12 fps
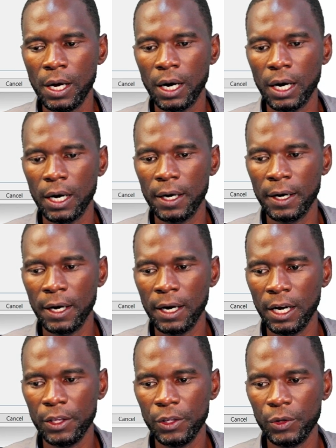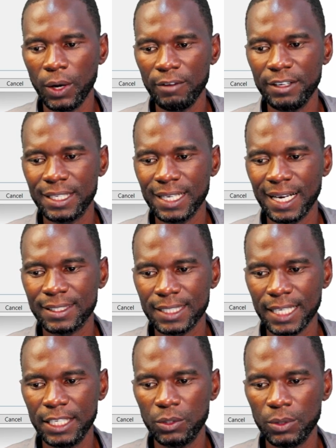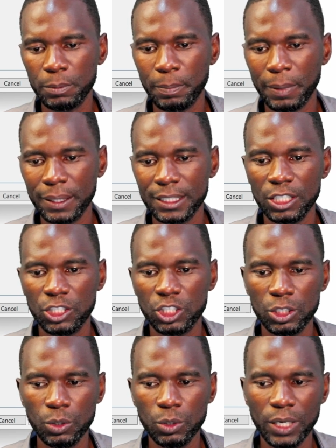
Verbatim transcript: uh, you haven't assigned to this partition still number,